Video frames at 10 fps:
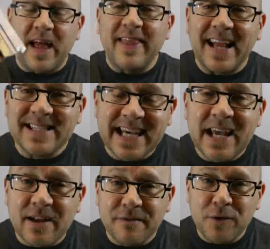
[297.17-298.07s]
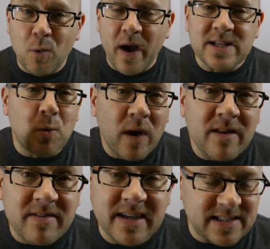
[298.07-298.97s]
And that's key in a few ways. One
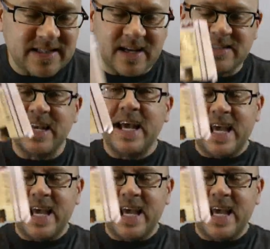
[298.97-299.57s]
of the things it does